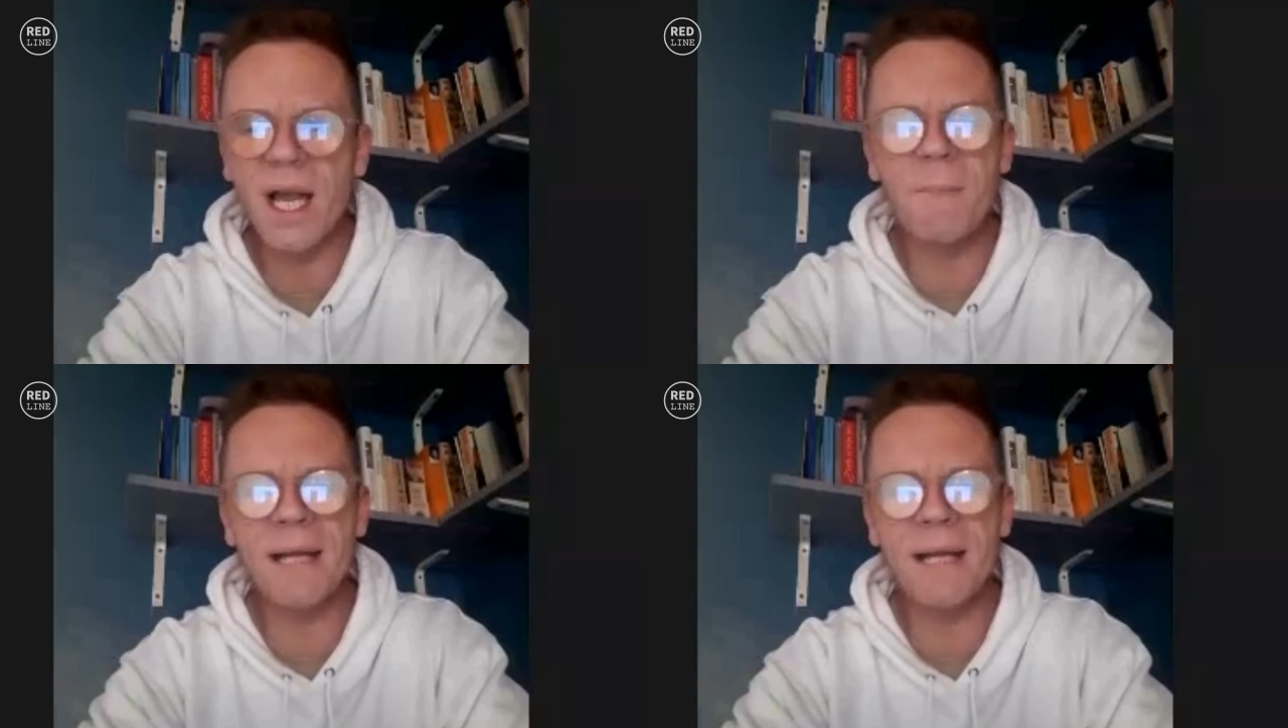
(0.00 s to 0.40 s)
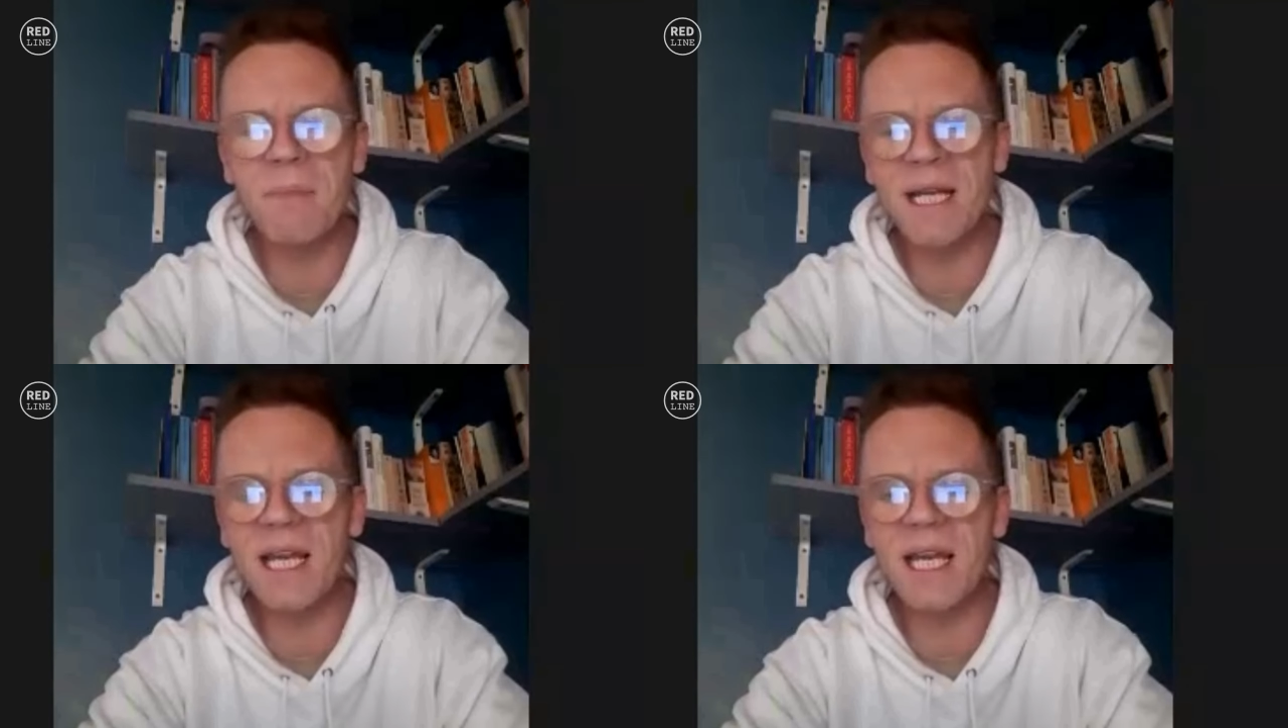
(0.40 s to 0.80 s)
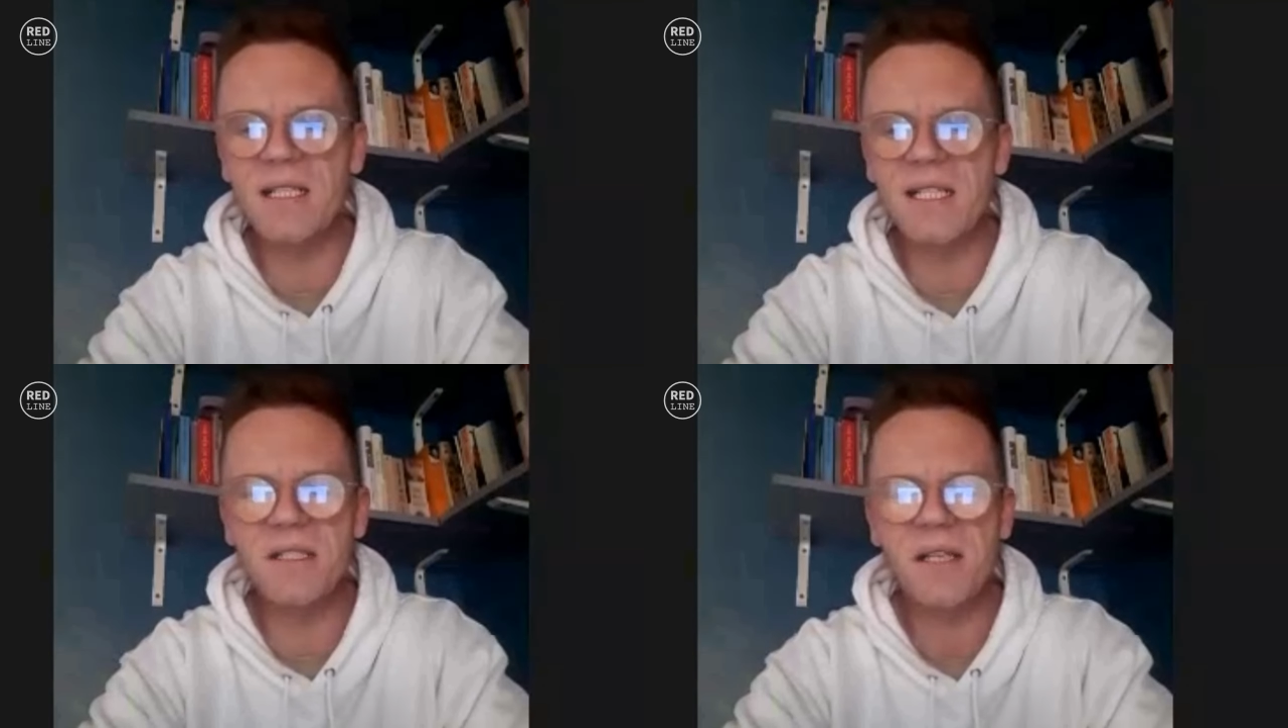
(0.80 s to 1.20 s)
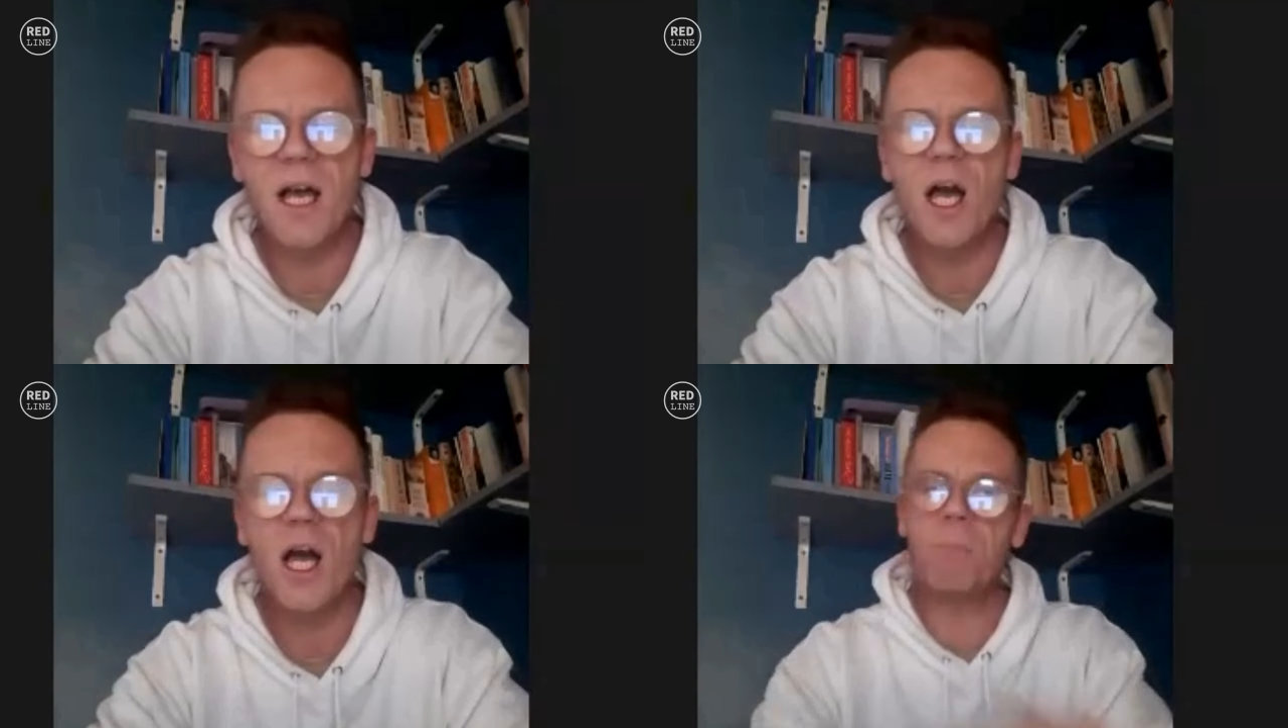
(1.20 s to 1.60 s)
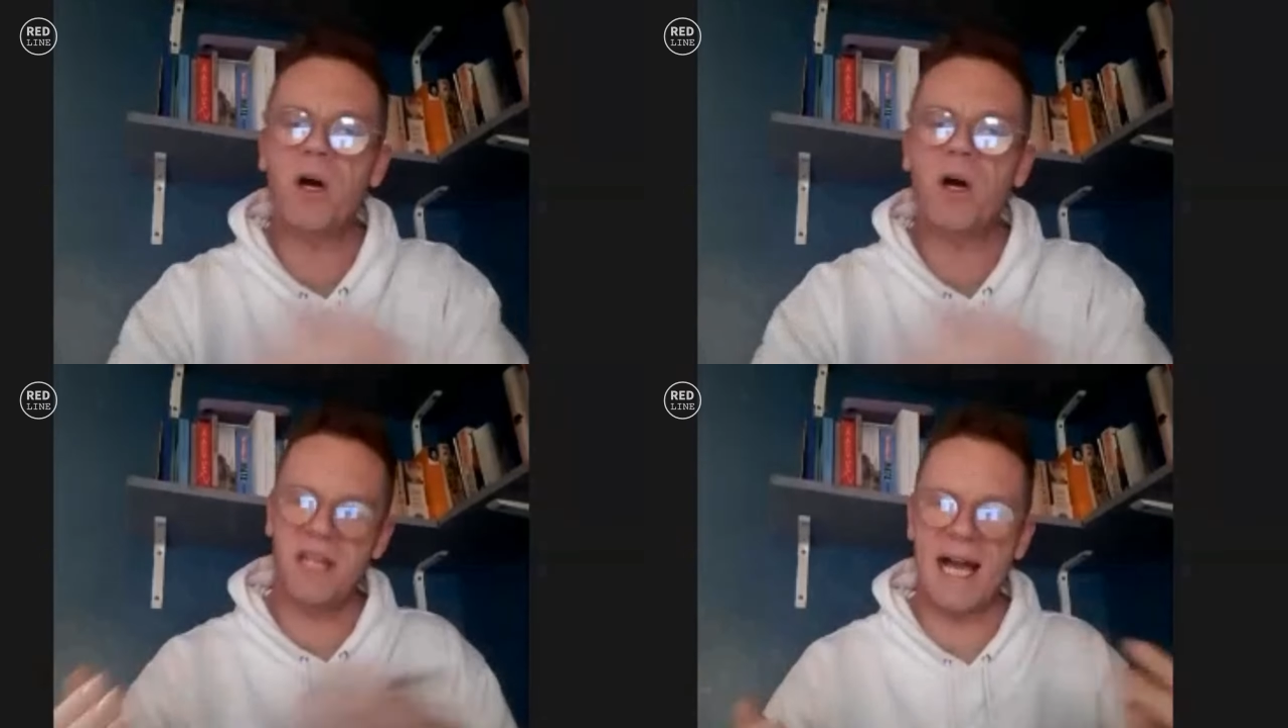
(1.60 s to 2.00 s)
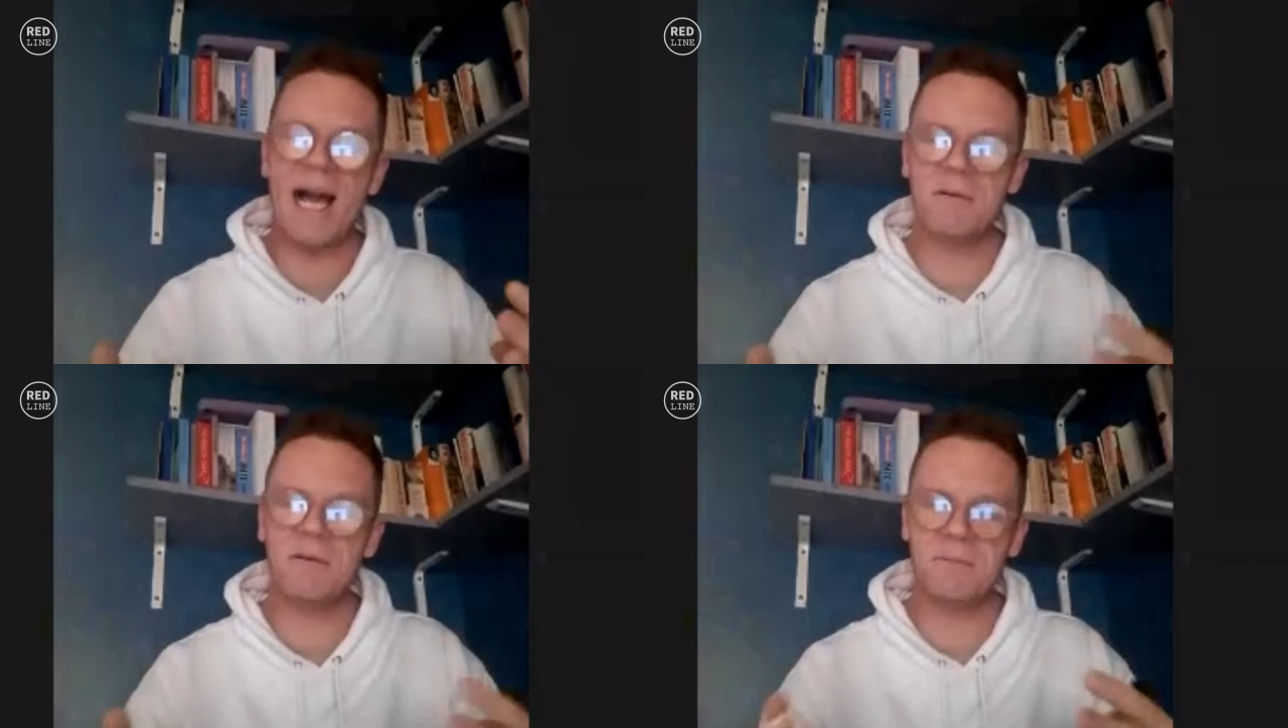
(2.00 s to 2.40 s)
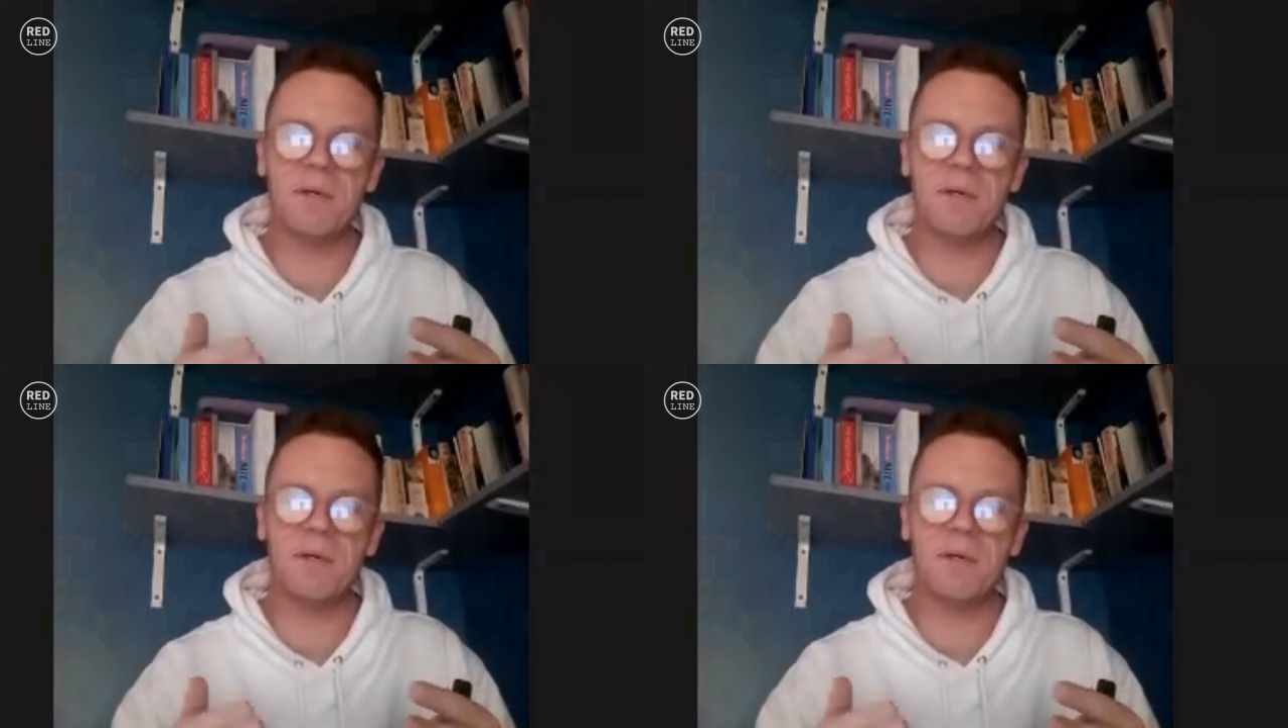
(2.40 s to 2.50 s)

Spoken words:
in many cases, but that